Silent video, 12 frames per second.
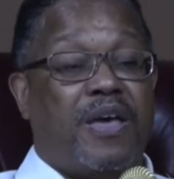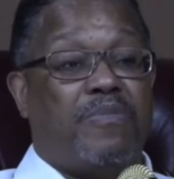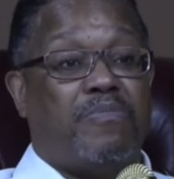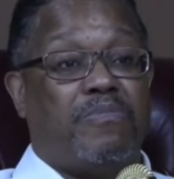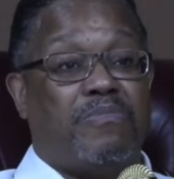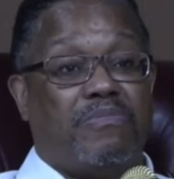
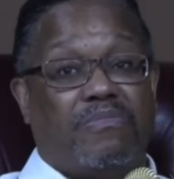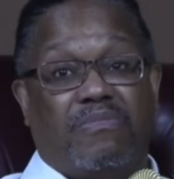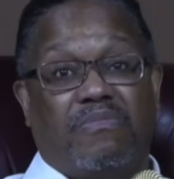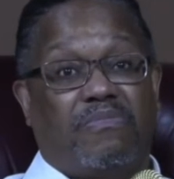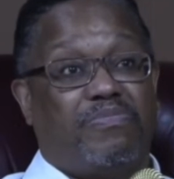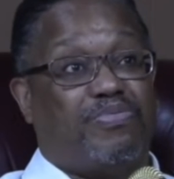And
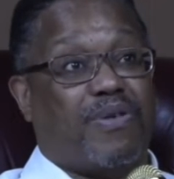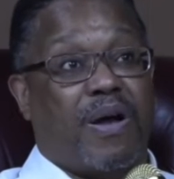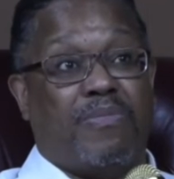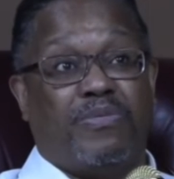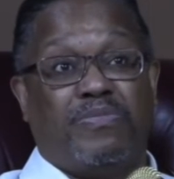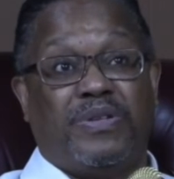
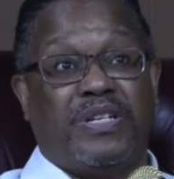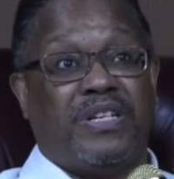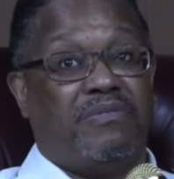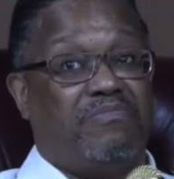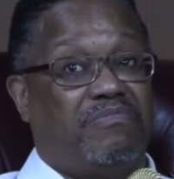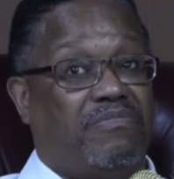
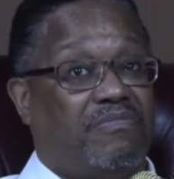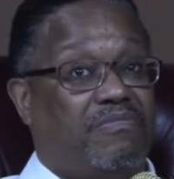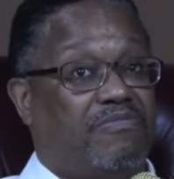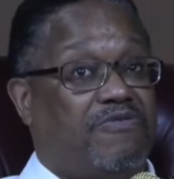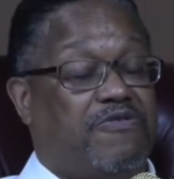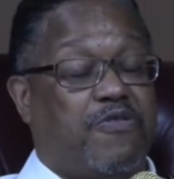probably
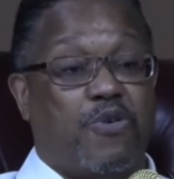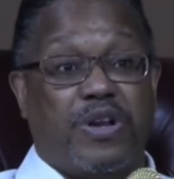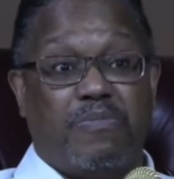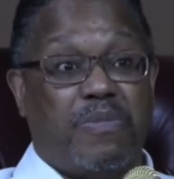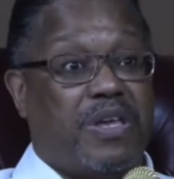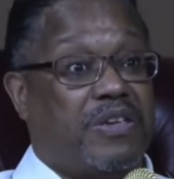
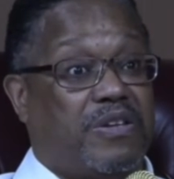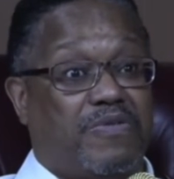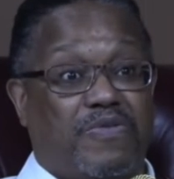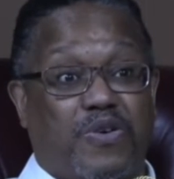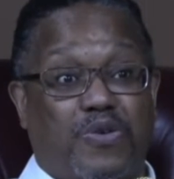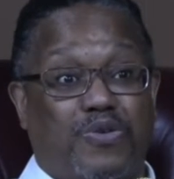40
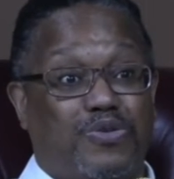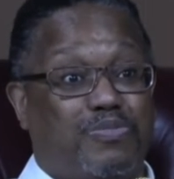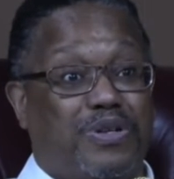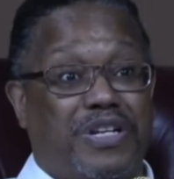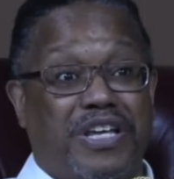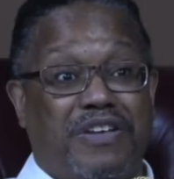million of those
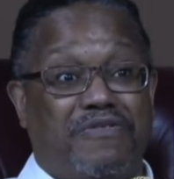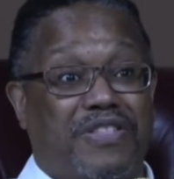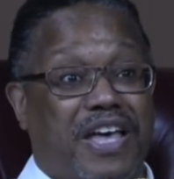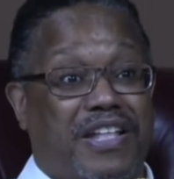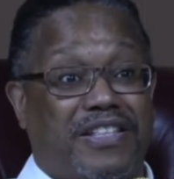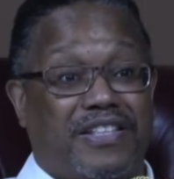
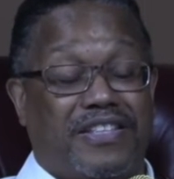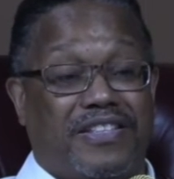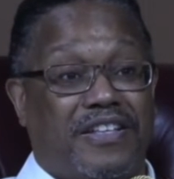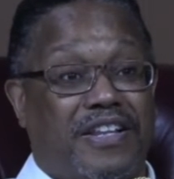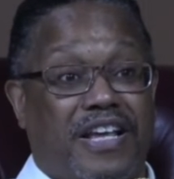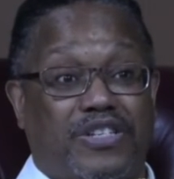believe that
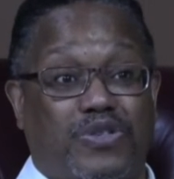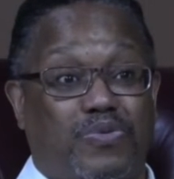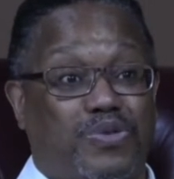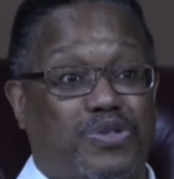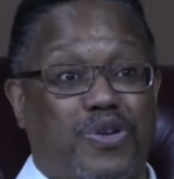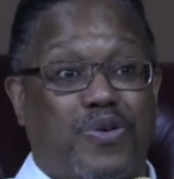the
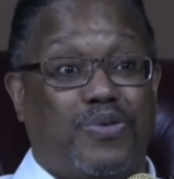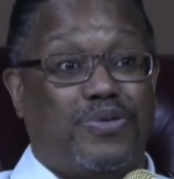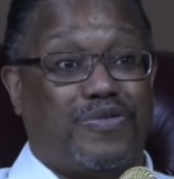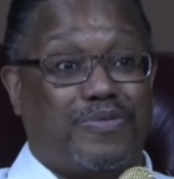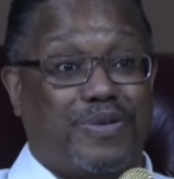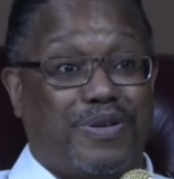election was
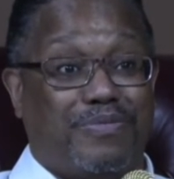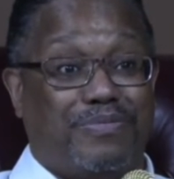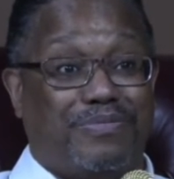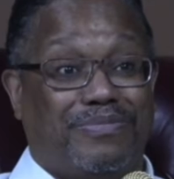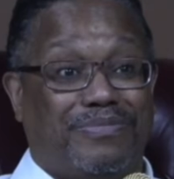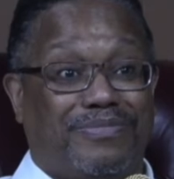stolen from
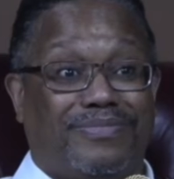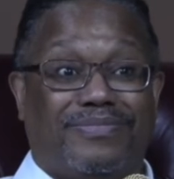him.